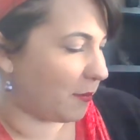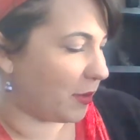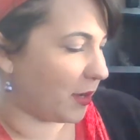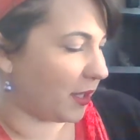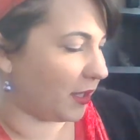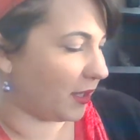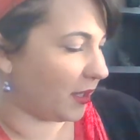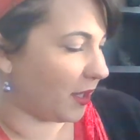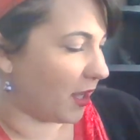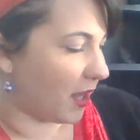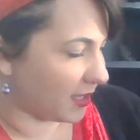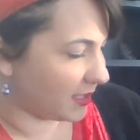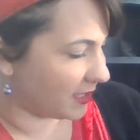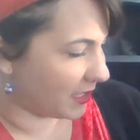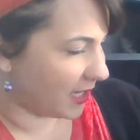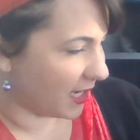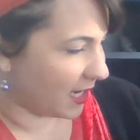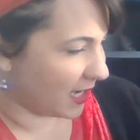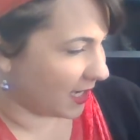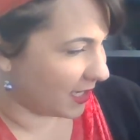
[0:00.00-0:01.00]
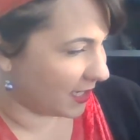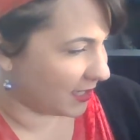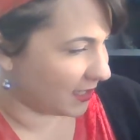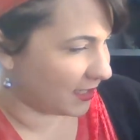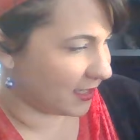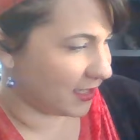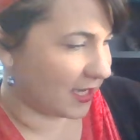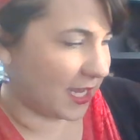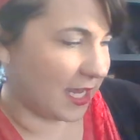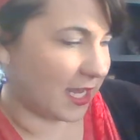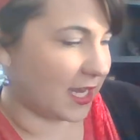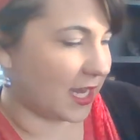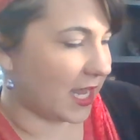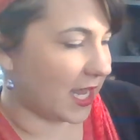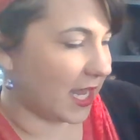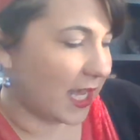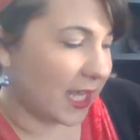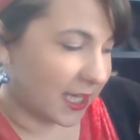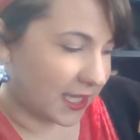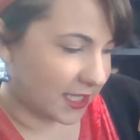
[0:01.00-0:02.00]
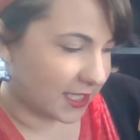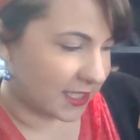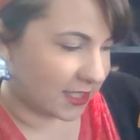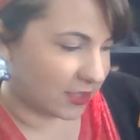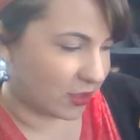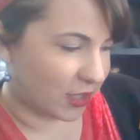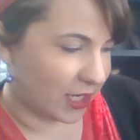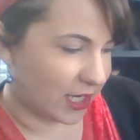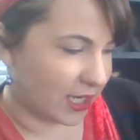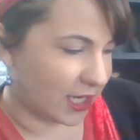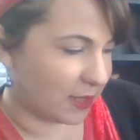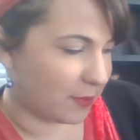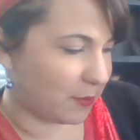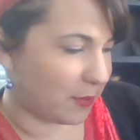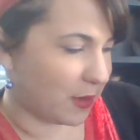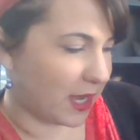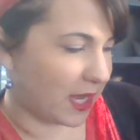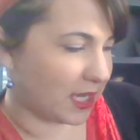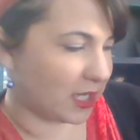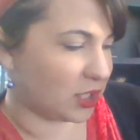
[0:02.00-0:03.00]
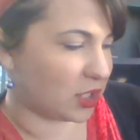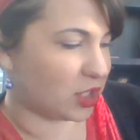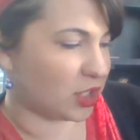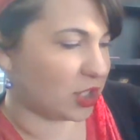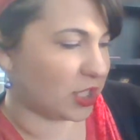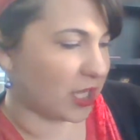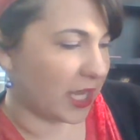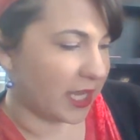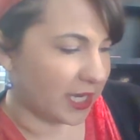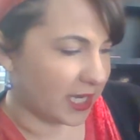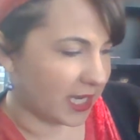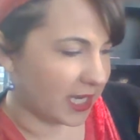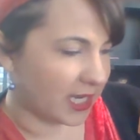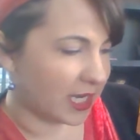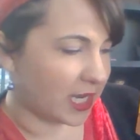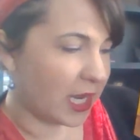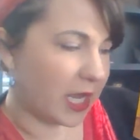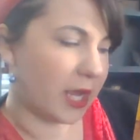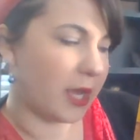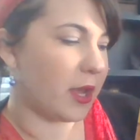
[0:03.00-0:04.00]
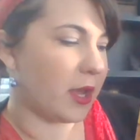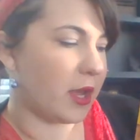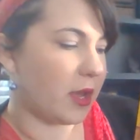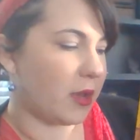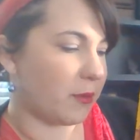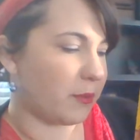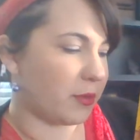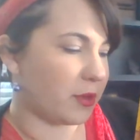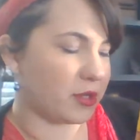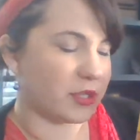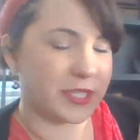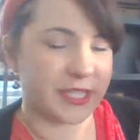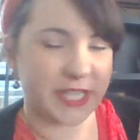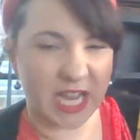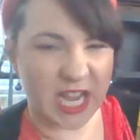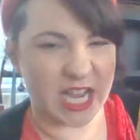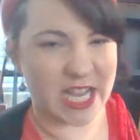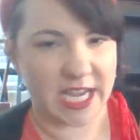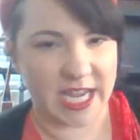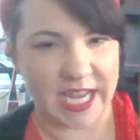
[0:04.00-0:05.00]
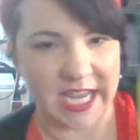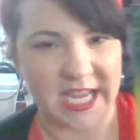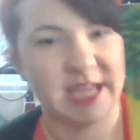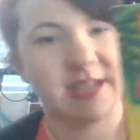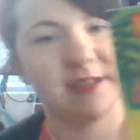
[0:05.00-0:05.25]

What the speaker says: Pallotta and illustrated by Shannon Bersani.